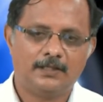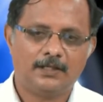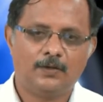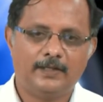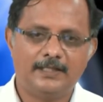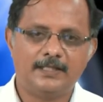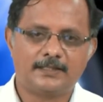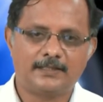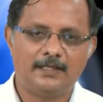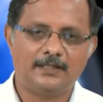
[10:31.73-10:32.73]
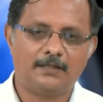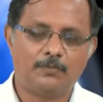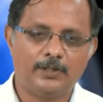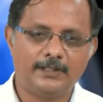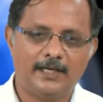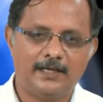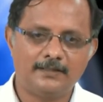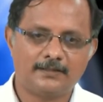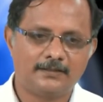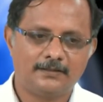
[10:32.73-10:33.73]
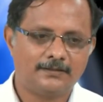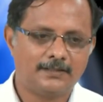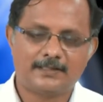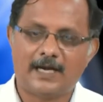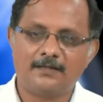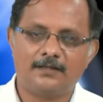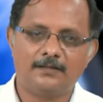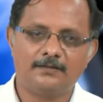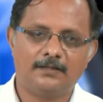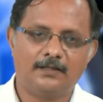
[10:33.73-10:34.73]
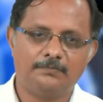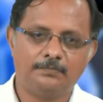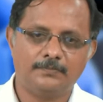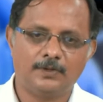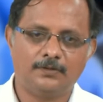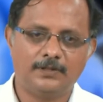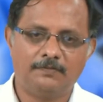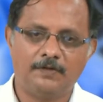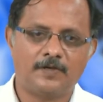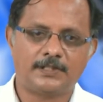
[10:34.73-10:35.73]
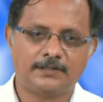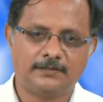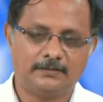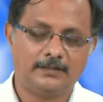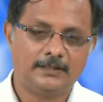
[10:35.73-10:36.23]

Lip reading: Now any cell in the body has the standard infrastructure,